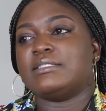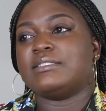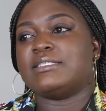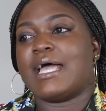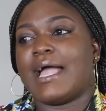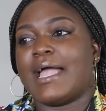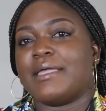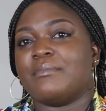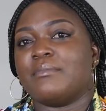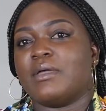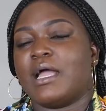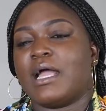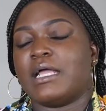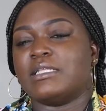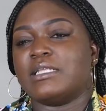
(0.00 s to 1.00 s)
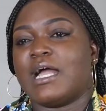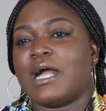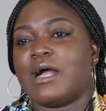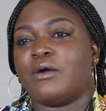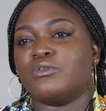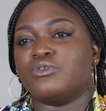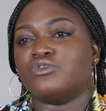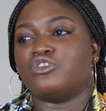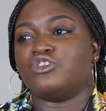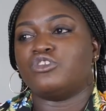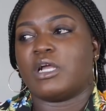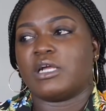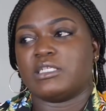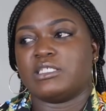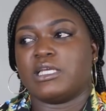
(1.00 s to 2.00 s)
time and how you
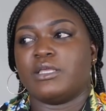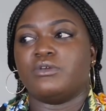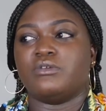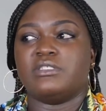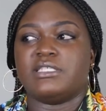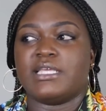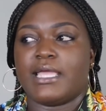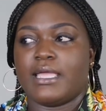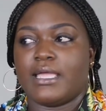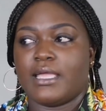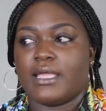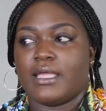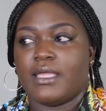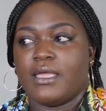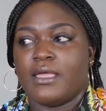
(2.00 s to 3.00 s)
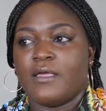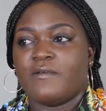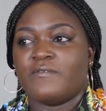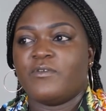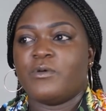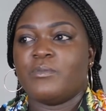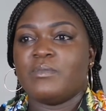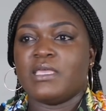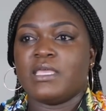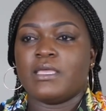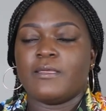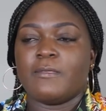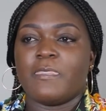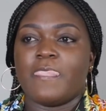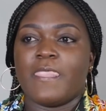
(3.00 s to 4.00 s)
structure your day. For
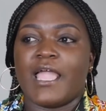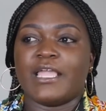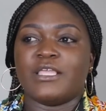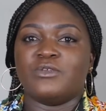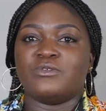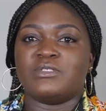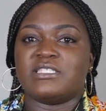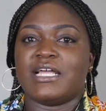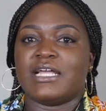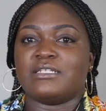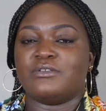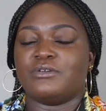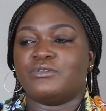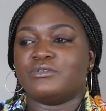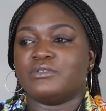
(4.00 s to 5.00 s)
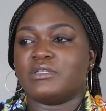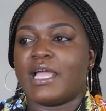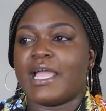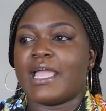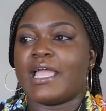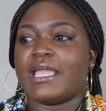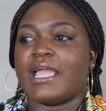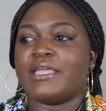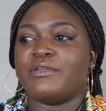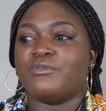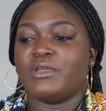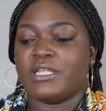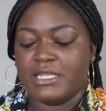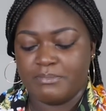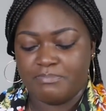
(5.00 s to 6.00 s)
me, I use that I
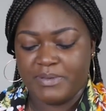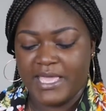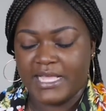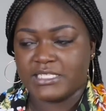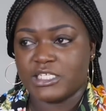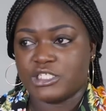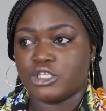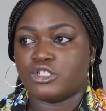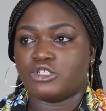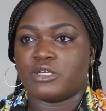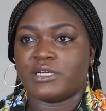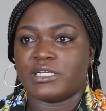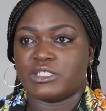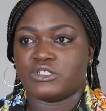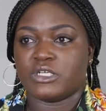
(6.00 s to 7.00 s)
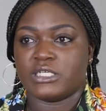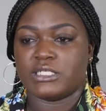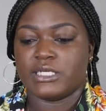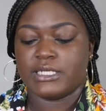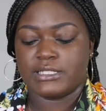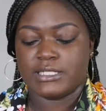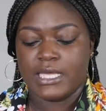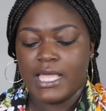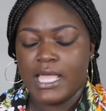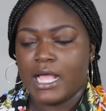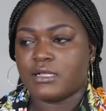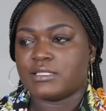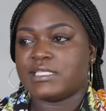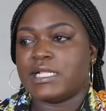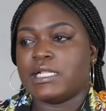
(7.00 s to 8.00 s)
really pay attention to how I structure it.
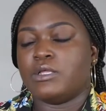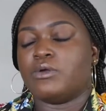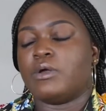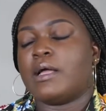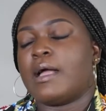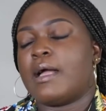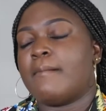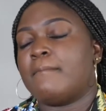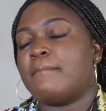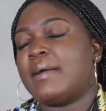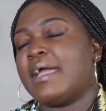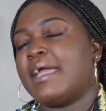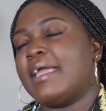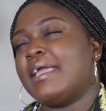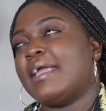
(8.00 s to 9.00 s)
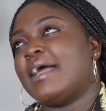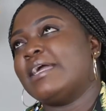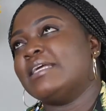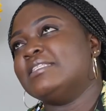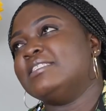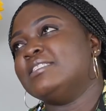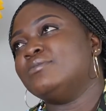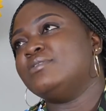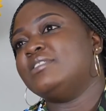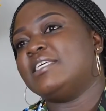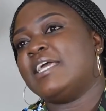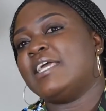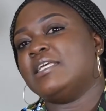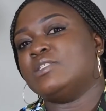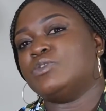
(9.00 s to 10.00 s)
I'll tell you, my ideal
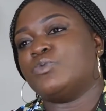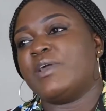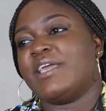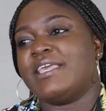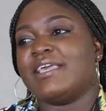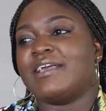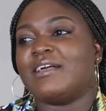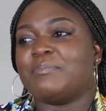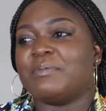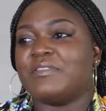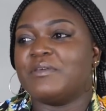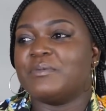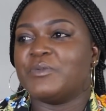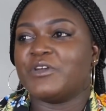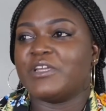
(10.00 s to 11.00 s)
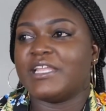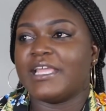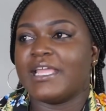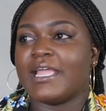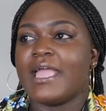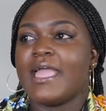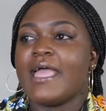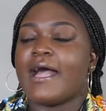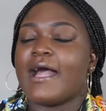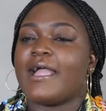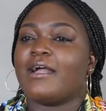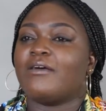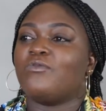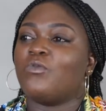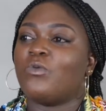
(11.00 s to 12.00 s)
day is waking up in the morning. I
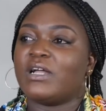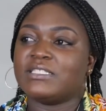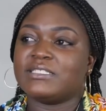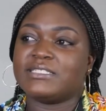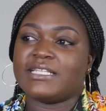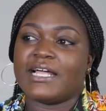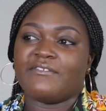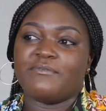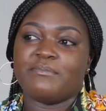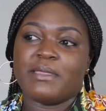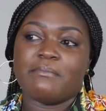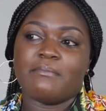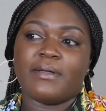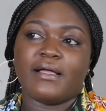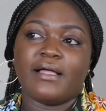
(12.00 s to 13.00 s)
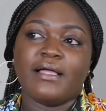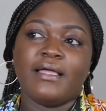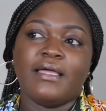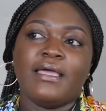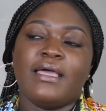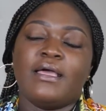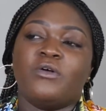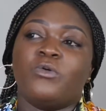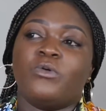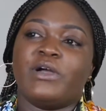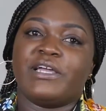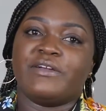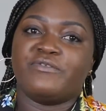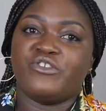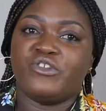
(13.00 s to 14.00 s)
have one staff member who I have